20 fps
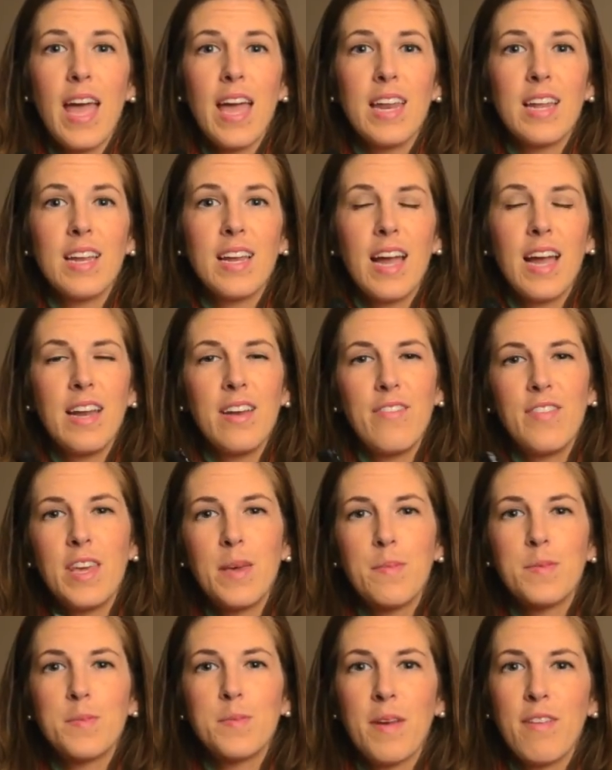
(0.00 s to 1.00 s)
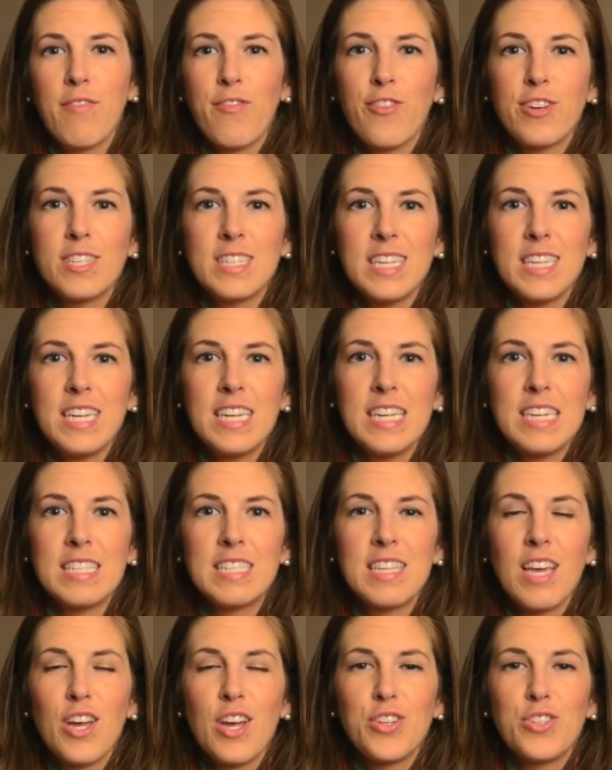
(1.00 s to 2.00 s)
and it kind of keeps my frizziness
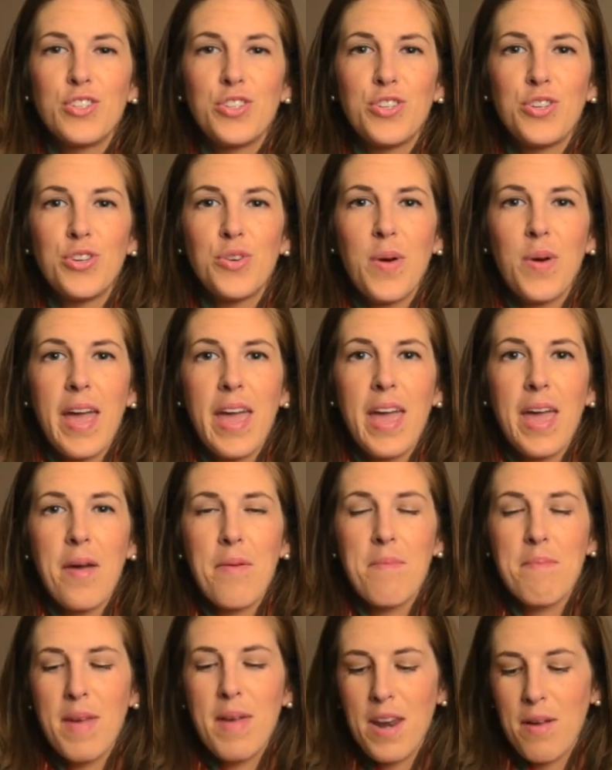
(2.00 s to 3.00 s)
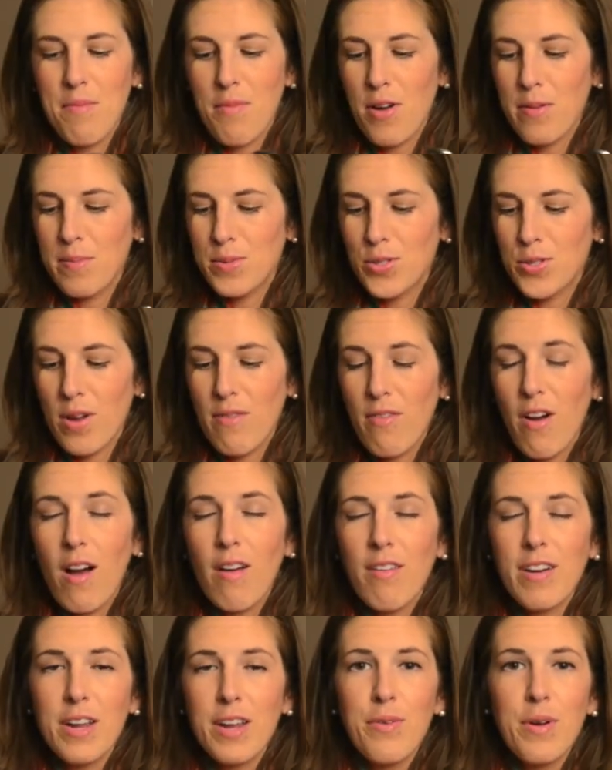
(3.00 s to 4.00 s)
to a minimum. So I've
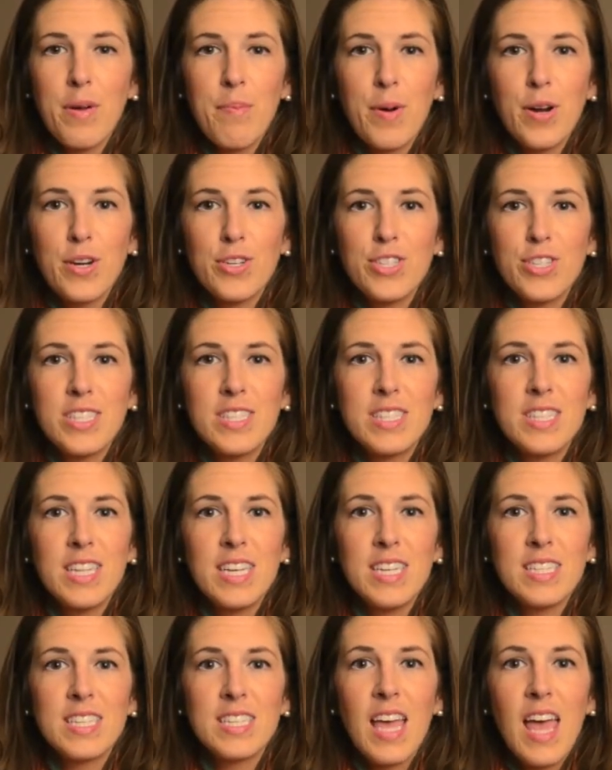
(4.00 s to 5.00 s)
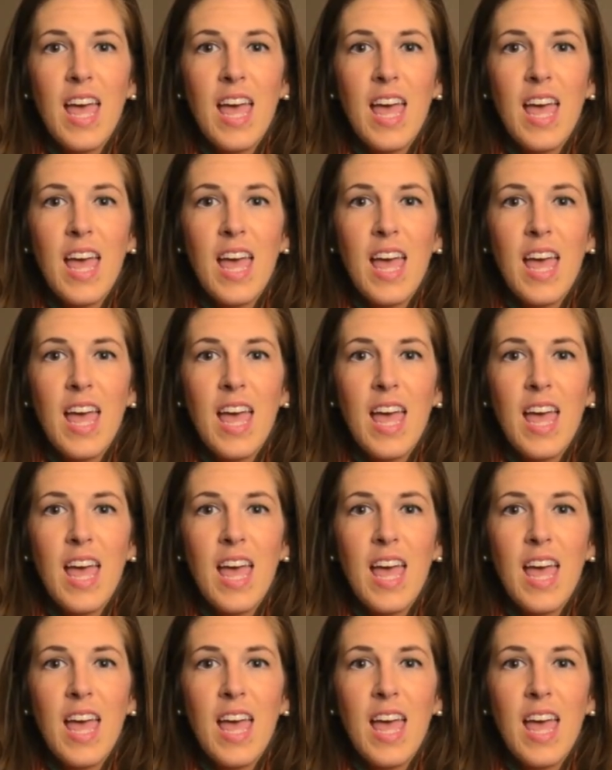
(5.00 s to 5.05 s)
already repurchased this.